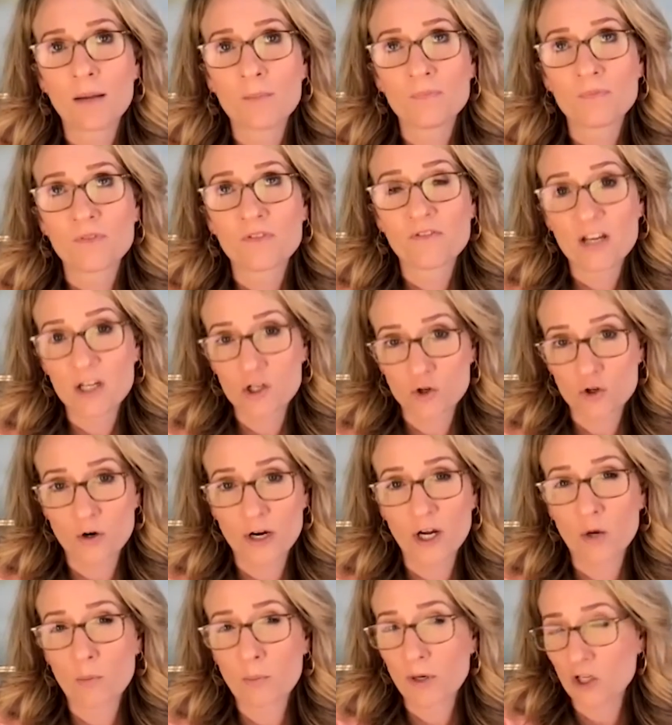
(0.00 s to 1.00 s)
fish
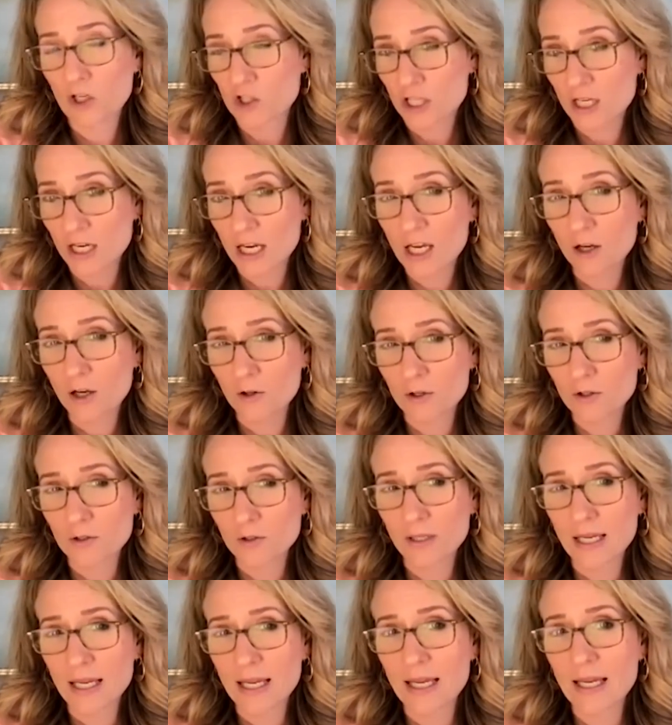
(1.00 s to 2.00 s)
oil,
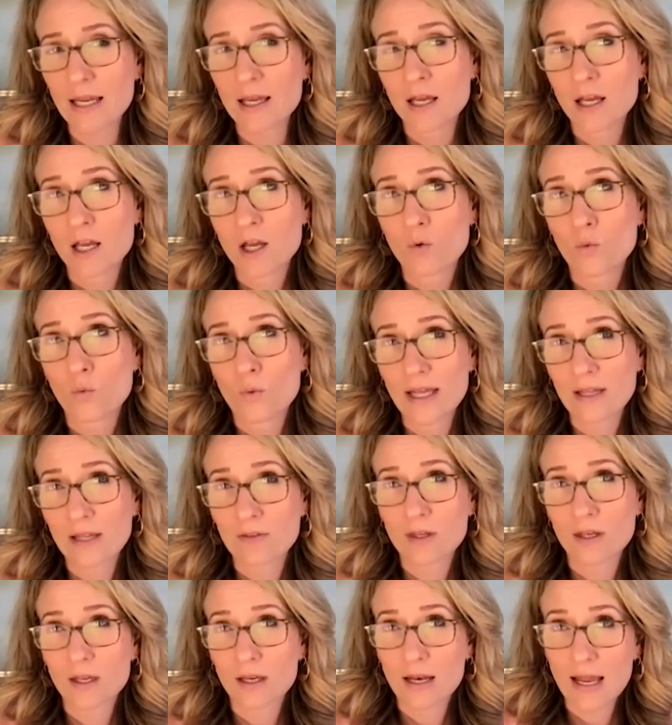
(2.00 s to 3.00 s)
particularly
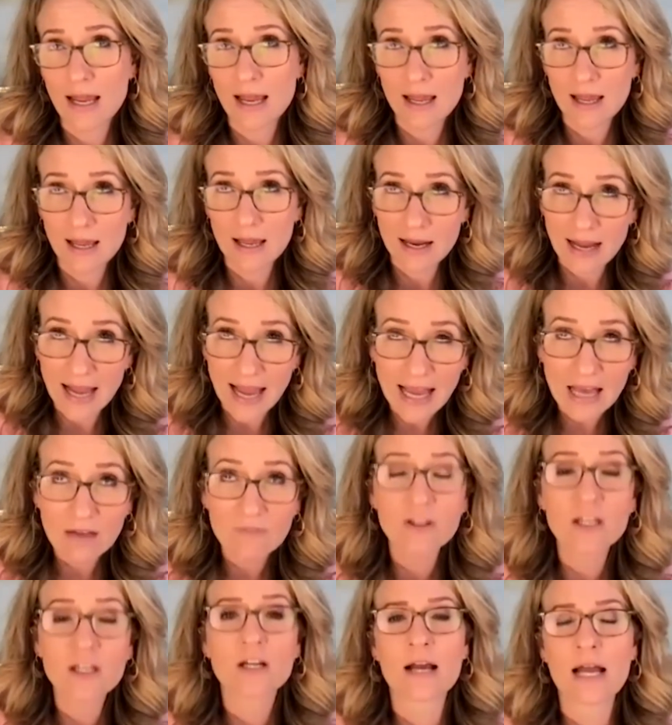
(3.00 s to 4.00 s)
with a
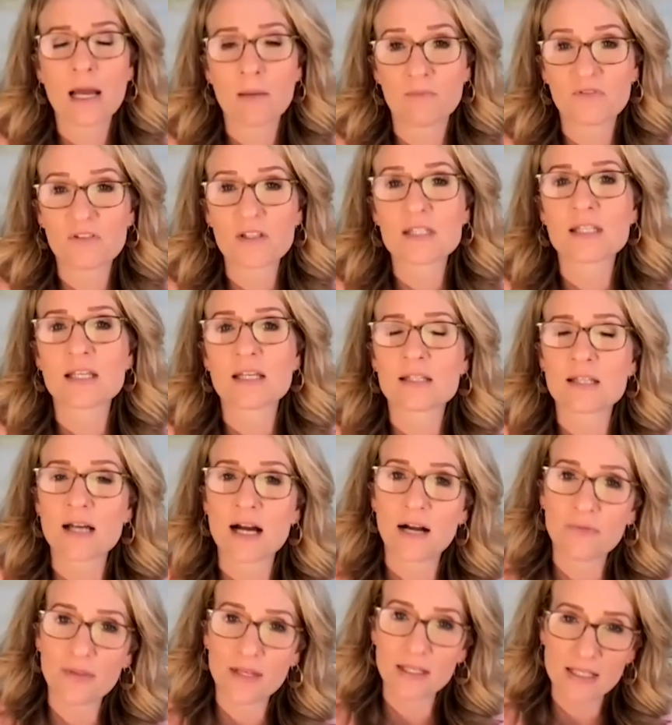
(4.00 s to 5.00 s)
heavier emphasis
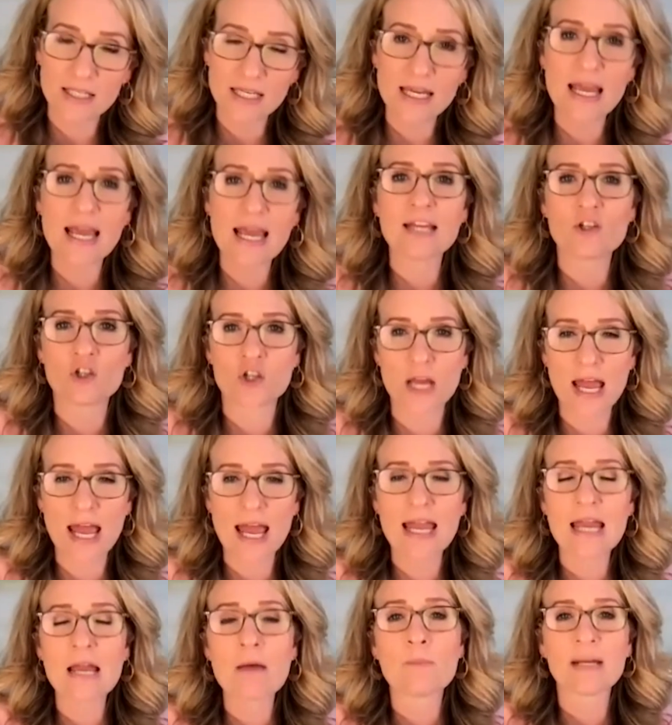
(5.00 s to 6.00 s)
on the
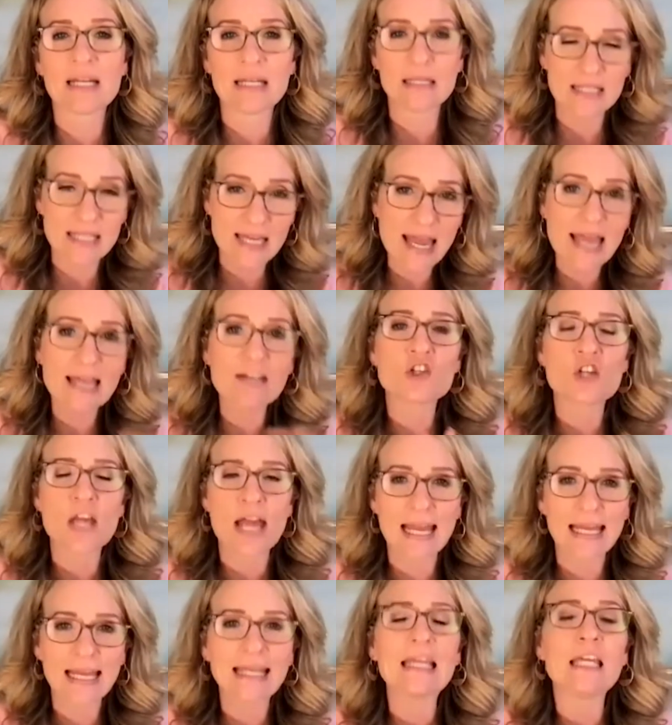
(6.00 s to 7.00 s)
DHA, but a DHA
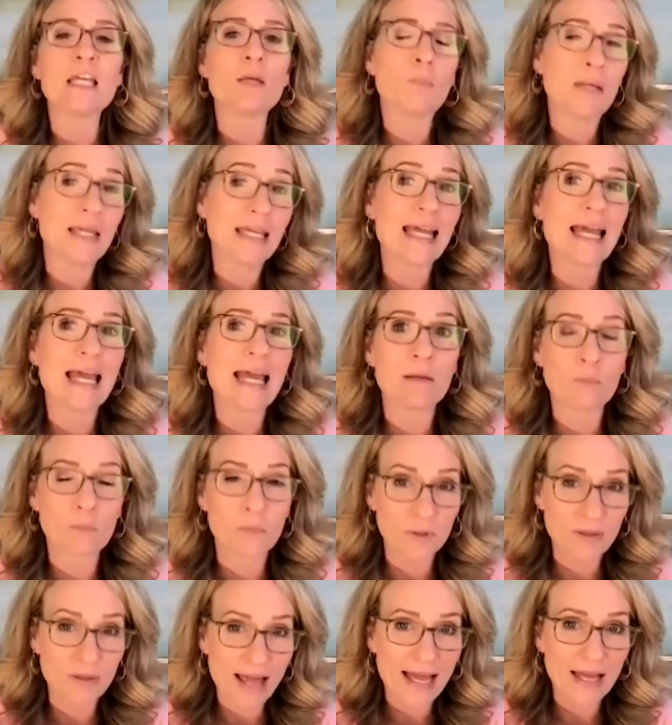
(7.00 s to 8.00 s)
and EPA
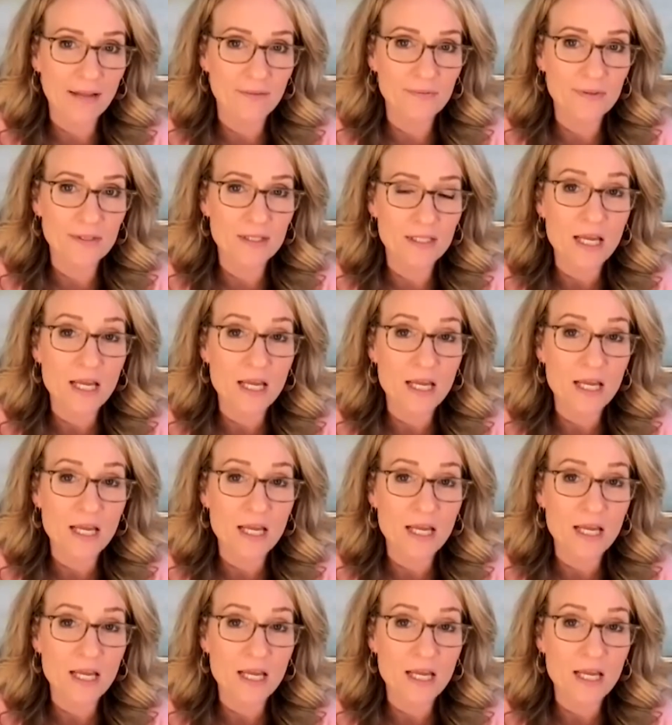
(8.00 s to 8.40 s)
blend,